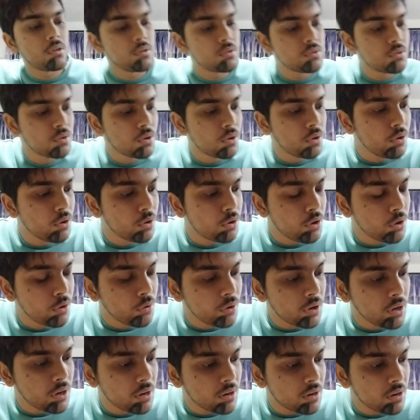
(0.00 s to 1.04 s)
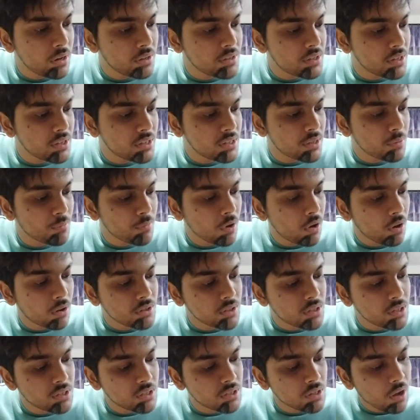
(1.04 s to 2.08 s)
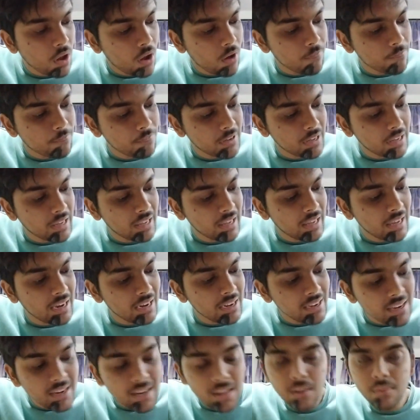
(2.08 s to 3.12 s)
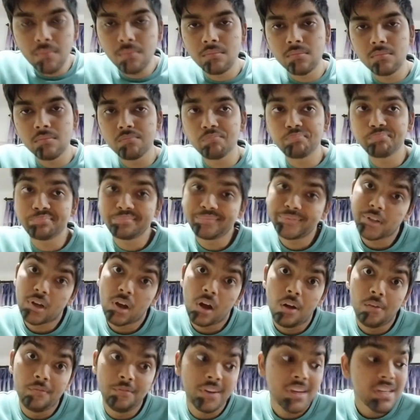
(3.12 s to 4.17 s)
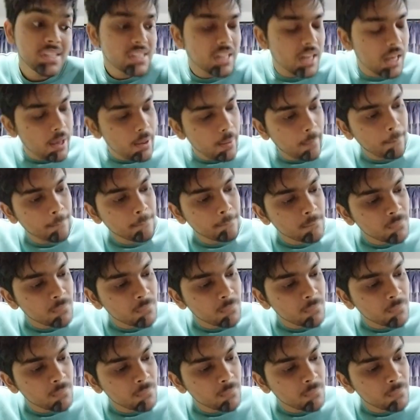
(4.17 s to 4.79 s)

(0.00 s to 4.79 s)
So your urinary system consists of kidney, obviously.